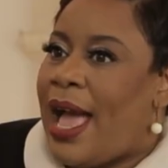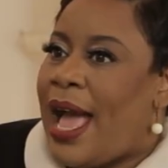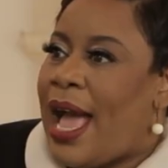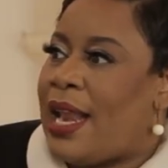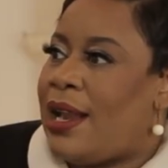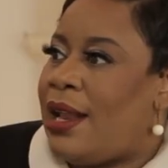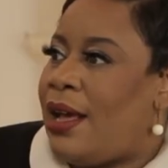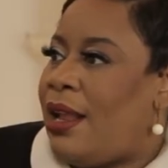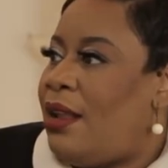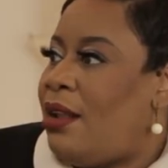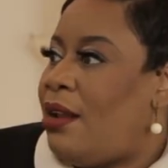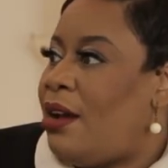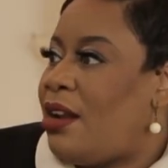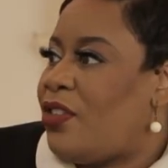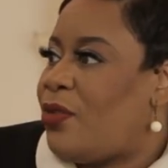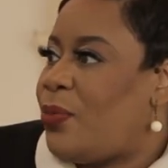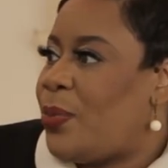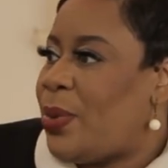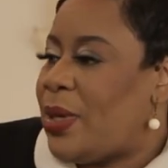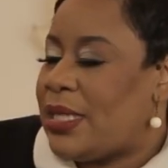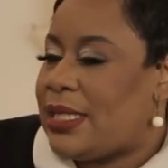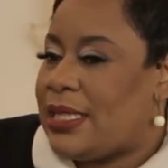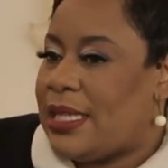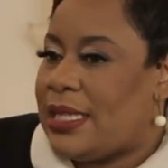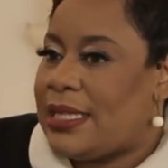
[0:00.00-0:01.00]
had a lot of
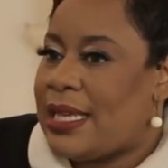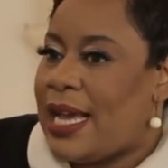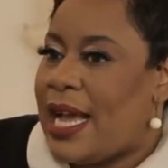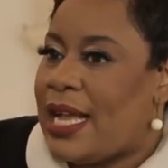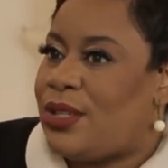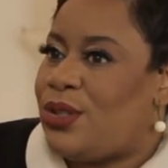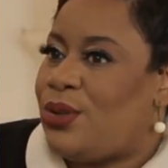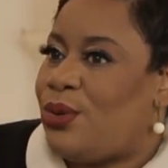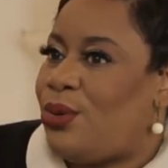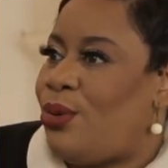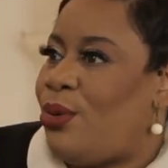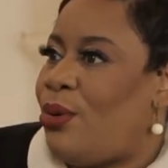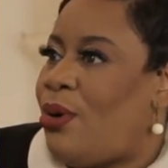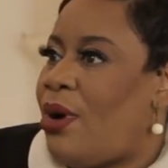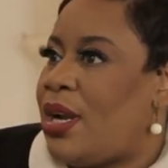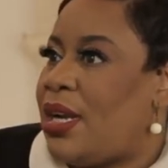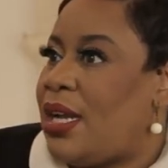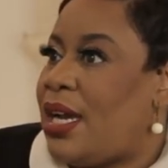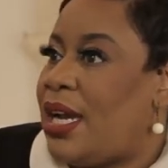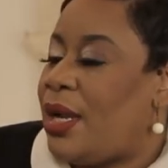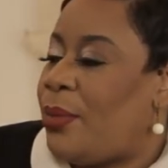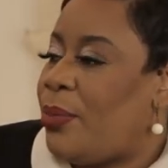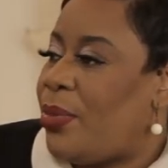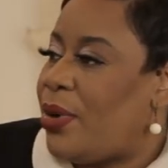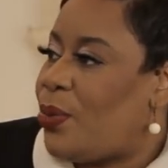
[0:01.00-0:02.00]
persons had to go on
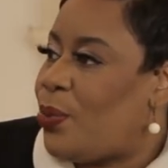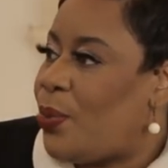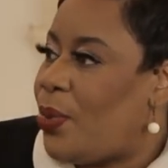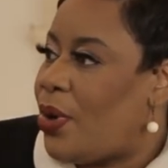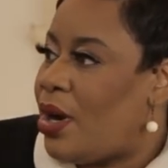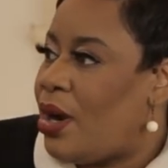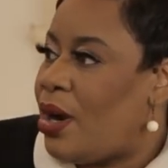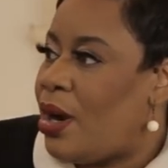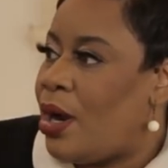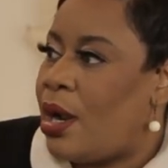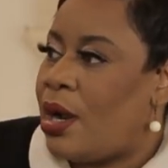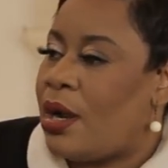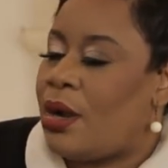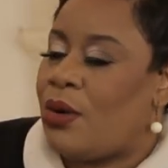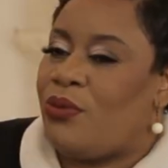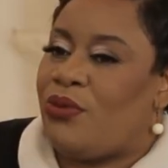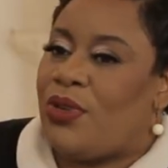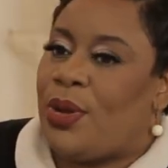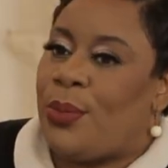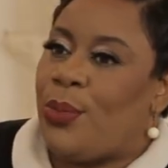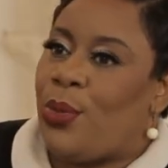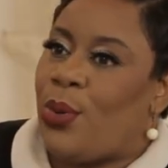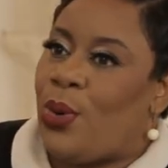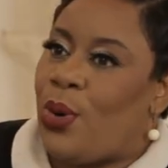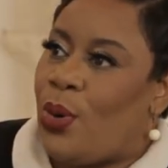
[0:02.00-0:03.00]
hybrid work,
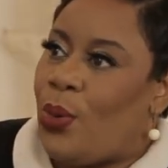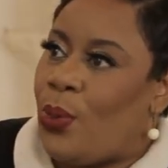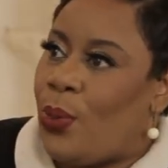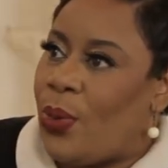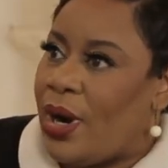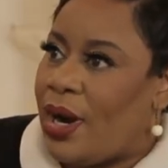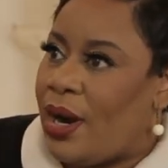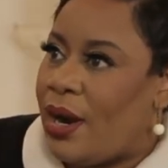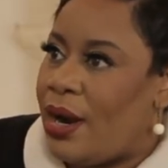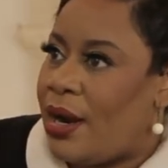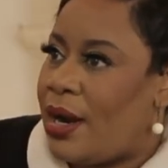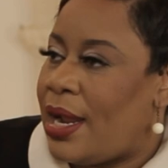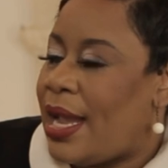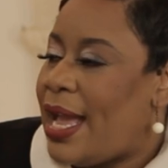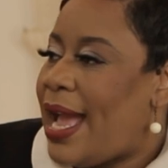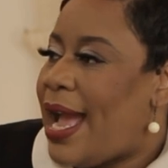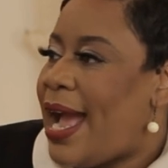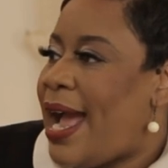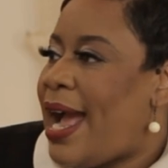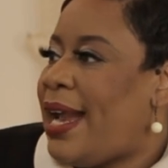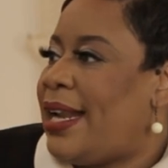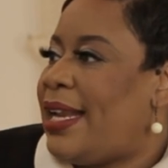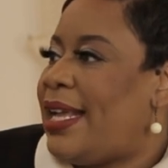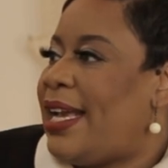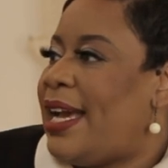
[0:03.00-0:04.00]
remote work
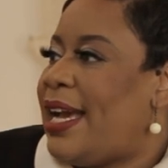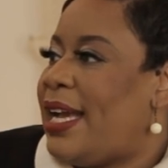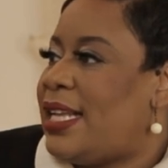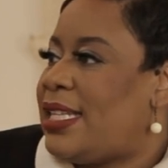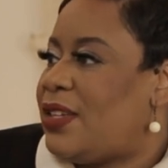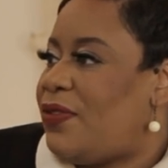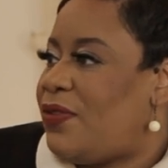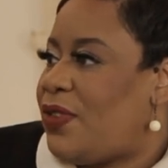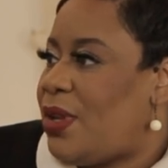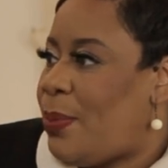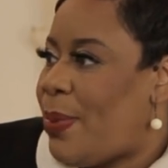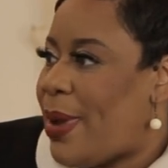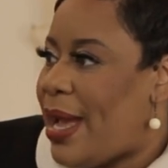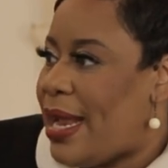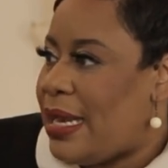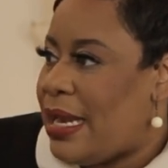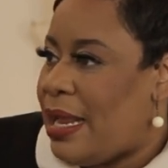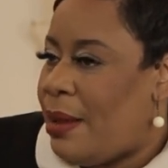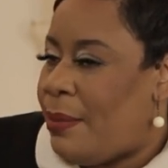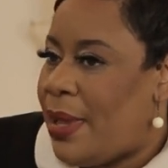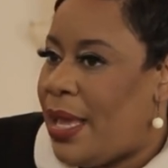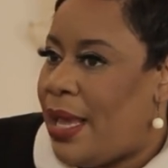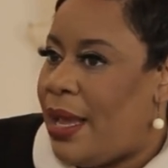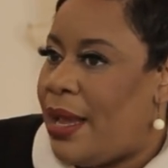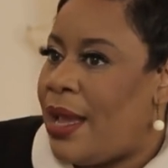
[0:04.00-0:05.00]
at the height of the
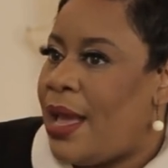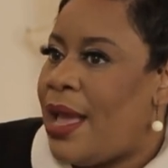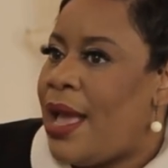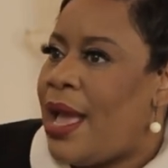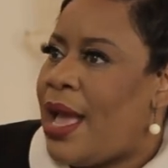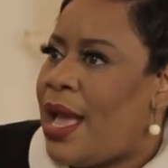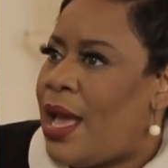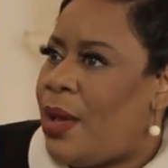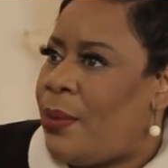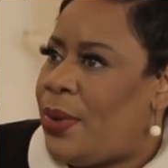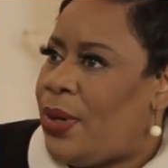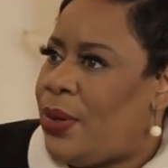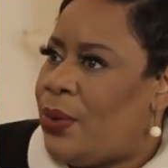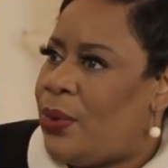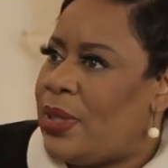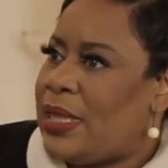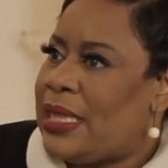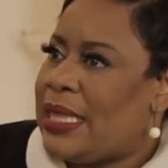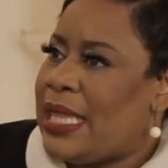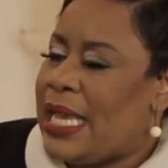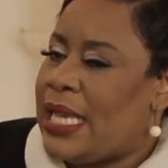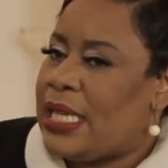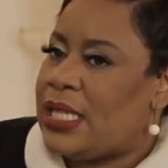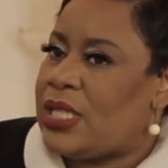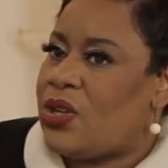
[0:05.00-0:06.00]
pandemic. And we know
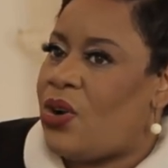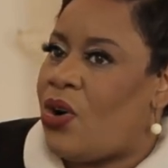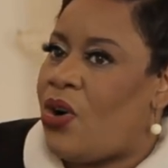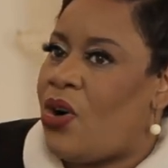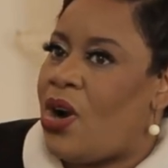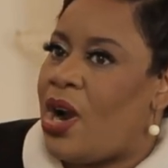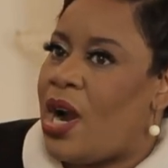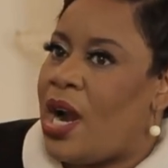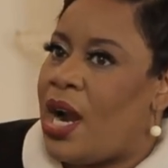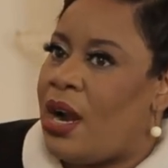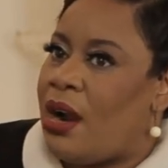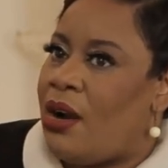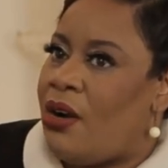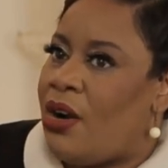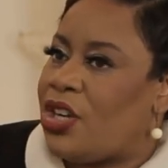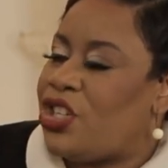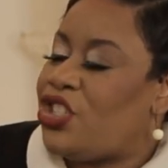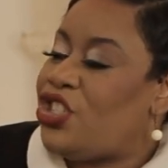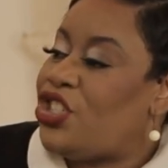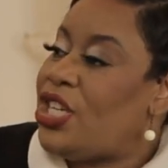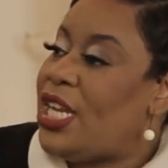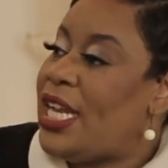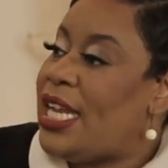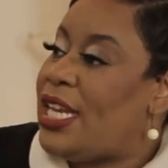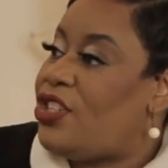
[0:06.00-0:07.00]
things are
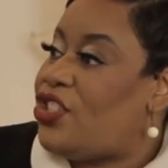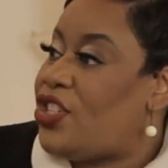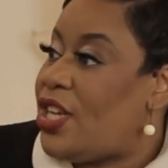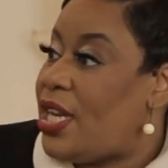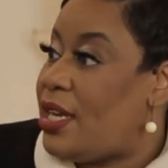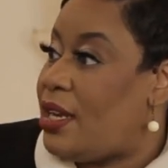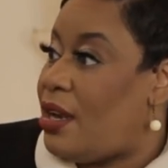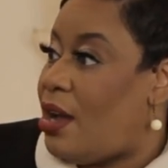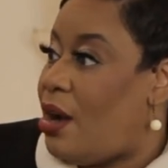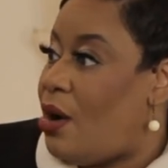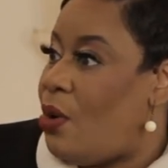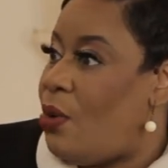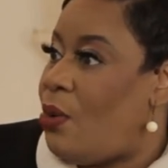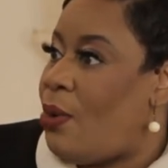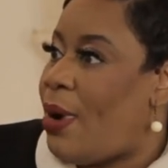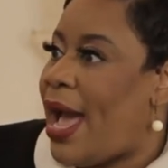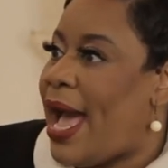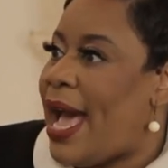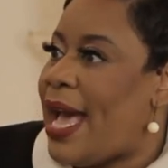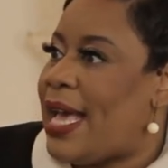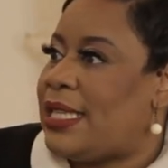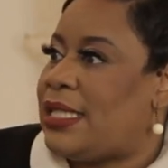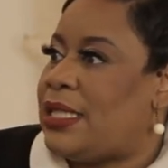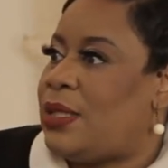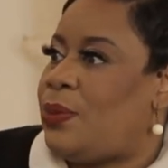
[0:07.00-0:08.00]
changing now
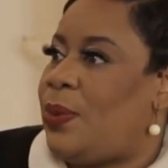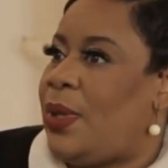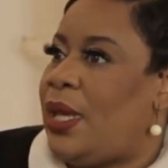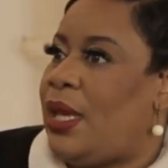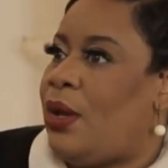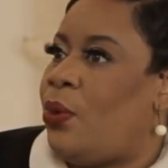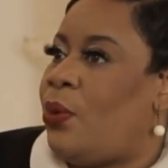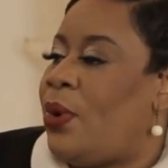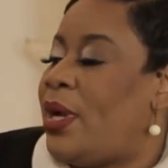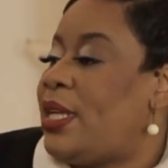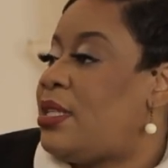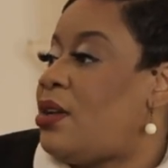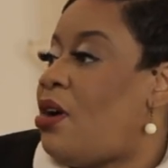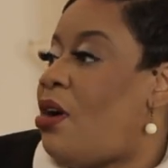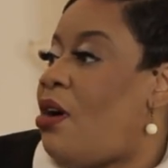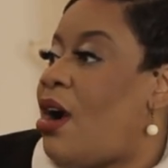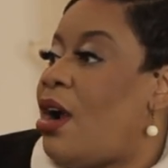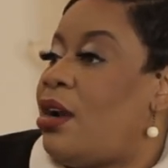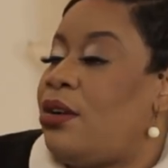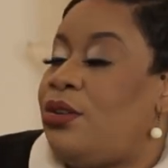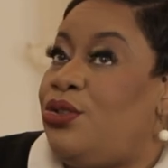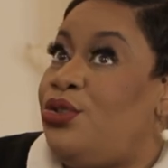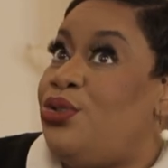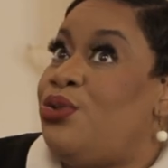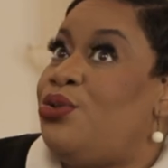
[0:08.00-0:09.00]
as we go into
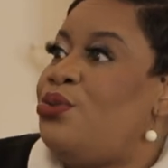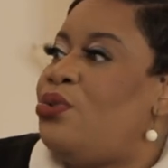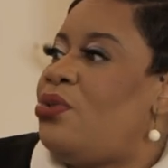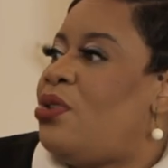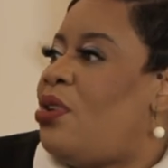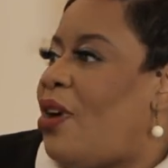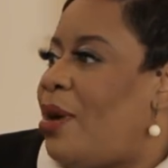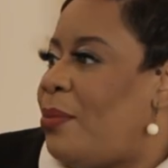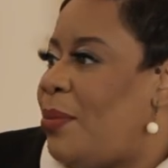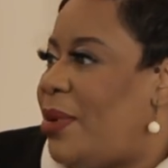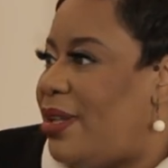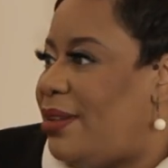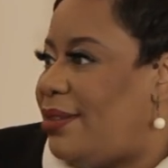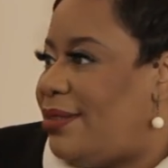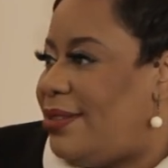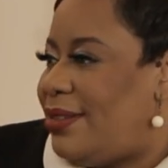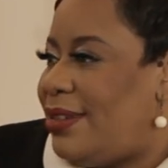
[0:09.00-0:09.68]
our new normal,